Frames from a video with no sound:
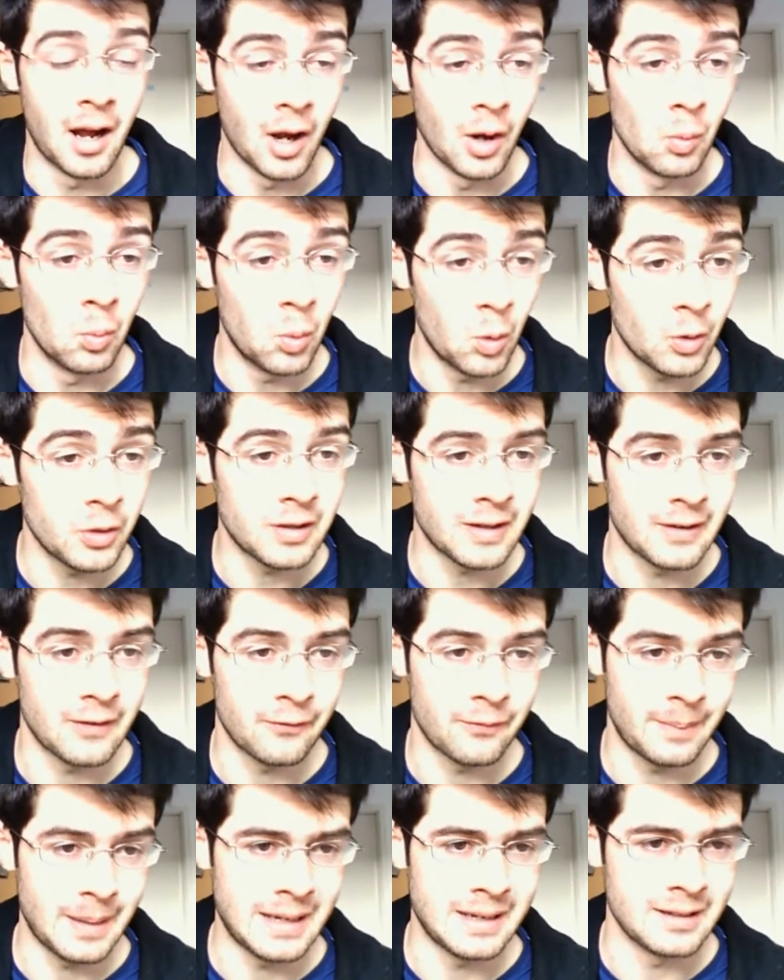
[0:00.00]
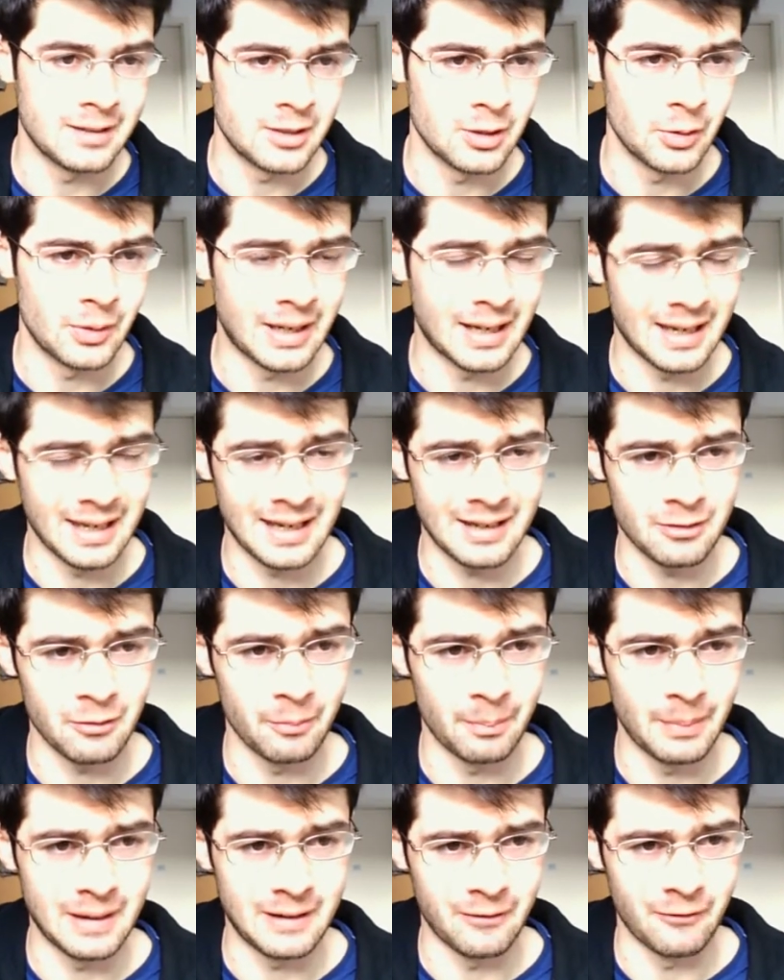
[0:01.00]
I would have been doing a
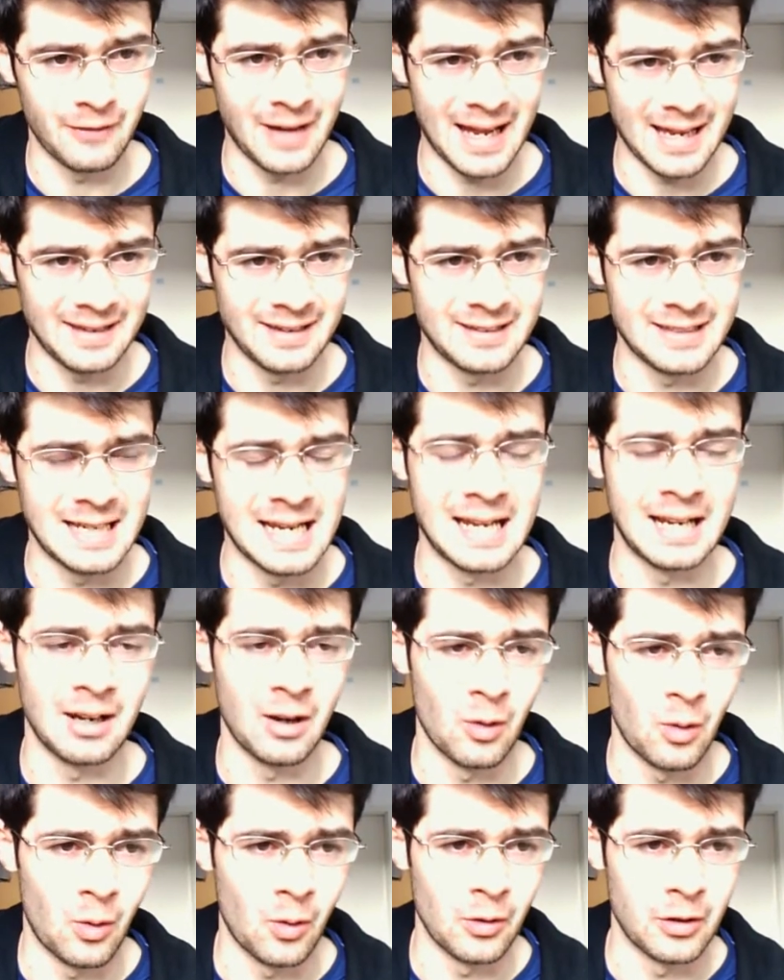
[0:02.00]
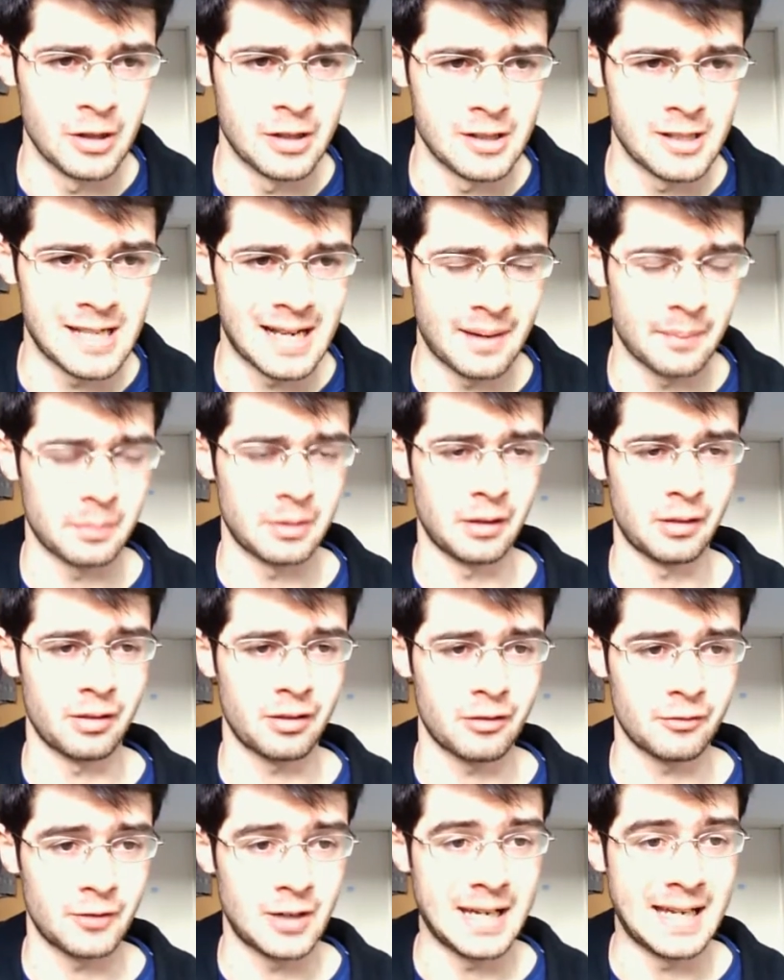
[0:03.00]
little bit of editing on Chapter
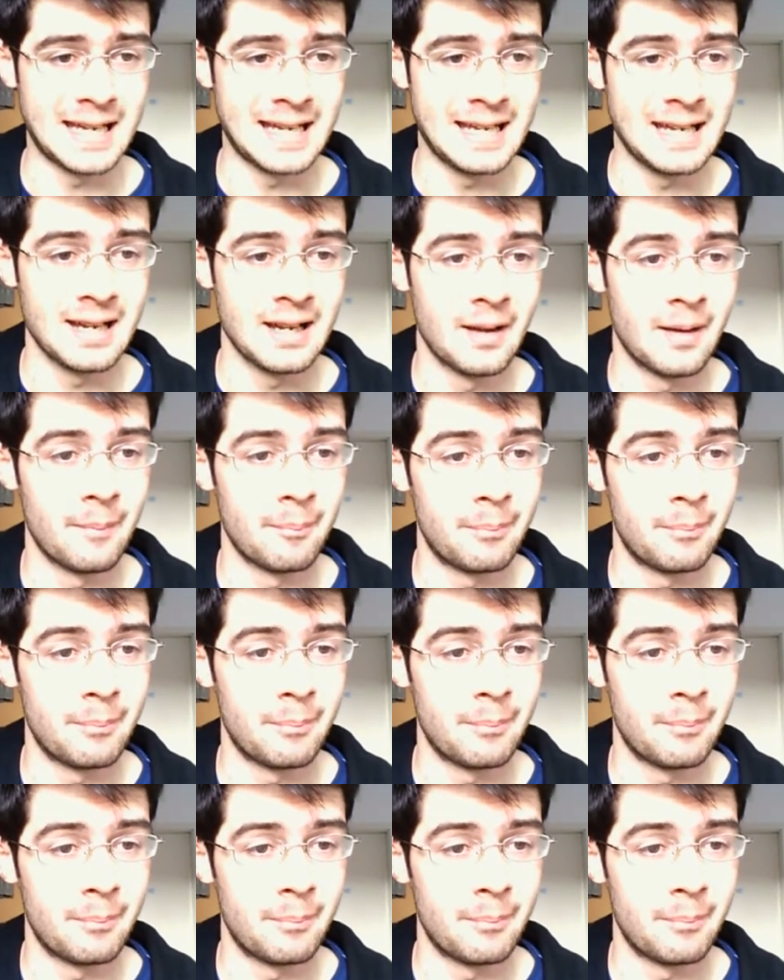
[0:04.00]
3,